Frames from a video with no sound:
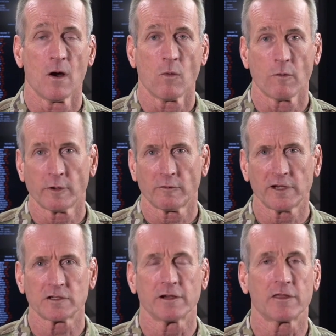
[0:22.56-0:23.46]
Well, we
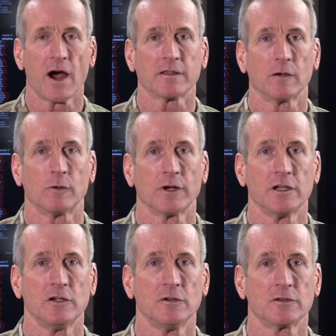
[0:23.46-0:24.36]
originally thought that we are going
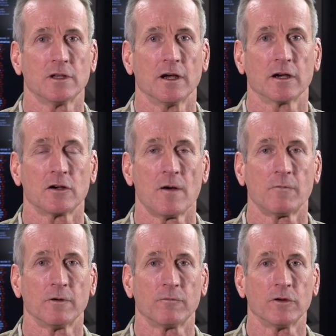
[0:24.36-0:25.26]
to use the
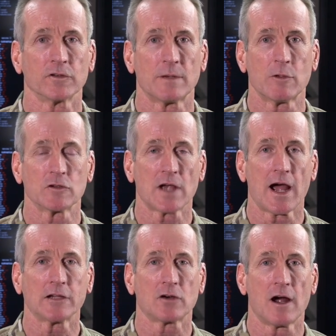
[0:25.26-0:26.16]
comfort for some of those
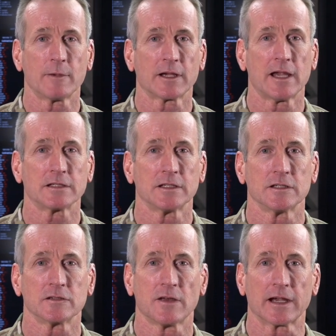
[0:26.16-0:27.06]
high trauma
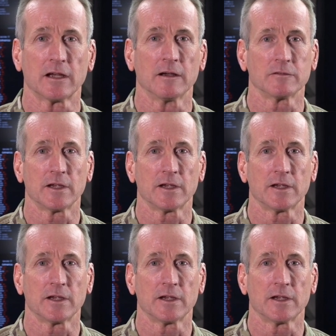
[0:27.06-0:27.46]
cases, like a,